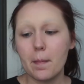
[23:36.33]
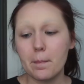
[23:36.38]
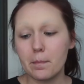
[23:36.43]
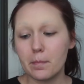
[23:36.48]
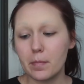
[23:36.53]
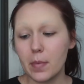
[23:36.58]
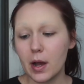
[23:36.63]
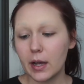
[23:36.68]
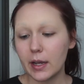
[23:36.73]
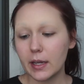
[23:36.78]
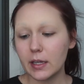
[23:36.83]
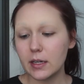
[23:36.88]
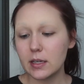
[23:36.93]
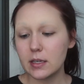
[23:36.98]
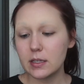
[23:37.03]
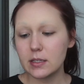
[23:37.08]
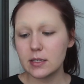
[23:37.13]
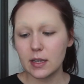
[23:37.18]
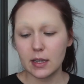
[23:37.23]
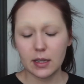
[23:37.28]
Mine
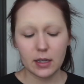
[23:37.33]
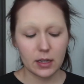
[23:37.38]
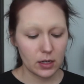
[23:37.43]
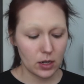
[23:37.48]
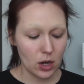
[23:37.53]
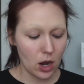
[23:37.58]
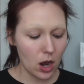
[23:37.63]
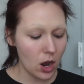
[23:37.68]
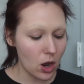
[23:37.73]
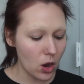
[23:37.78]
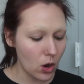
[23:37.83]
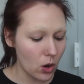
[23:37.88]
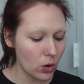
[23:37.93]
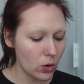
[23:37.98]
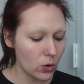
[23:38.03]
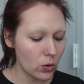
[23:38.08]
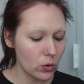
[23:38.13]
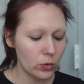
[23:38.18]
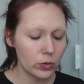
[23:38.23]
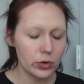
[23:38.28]
is in,
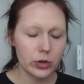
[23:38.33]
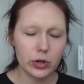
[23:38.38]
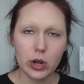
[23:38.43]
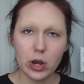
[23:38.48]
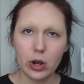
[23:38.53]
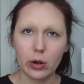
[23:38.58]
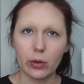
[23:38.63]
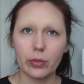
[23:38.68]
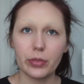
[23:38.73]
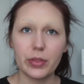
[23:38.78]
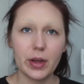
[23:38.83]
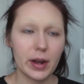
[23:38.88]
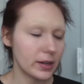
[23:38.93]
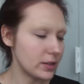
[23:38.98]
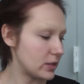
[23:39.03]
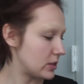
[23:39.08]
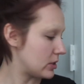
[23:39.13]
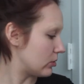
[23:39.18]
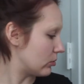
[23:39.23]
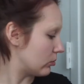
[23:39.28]
oh no,
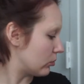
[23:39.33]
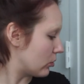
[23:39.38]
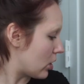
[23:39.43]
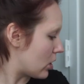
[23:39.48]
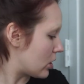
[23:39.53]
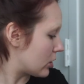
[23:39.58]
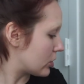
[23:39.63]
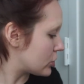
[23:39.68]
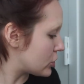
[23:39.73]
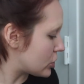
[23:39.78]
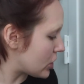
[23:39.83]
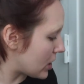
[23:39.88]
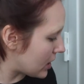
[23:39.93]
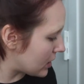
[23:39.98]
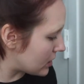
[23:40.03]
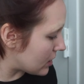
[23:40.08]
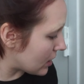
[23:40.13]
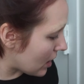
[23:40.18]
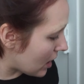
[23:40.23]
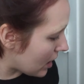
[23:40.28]
that's the wrong
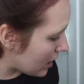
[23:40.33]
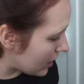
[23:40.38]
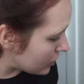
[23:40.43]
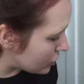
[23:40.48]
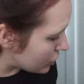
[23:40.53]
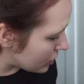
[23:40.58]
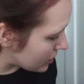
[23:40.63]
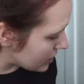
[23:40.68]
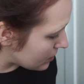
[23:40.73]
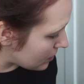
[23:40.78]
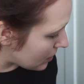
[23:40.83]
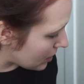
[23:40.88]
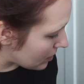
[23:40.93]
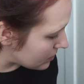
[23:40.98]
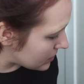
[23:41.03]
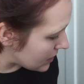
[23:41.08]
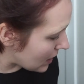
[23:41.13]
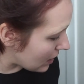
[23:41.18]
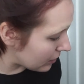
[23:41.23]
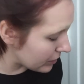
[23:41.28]
shade that I just
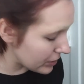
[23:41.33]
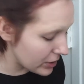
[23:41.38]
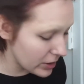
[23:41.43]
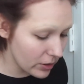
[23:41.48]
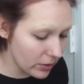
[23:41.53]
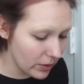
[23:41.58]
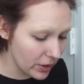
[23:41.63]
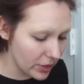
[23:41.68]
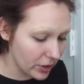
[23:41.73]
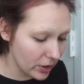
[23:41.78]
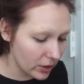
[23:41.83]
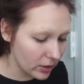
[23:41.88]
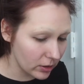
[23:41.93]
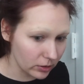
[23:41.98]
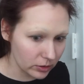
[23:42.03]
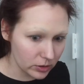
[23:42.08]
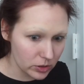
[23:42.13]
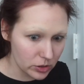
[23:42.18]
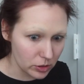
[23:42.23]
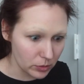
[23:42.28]
pumped out. You know, I thought it
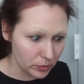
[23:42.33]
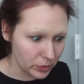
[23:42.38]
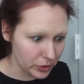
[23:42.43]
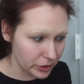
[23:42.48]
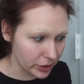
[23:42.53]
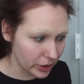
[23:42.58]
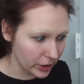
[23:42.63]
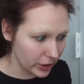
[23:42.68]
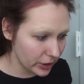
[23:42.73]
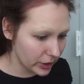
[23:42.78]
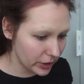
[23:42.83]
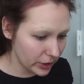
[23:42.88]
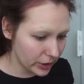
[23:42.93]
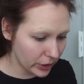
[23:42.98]
looked super dark.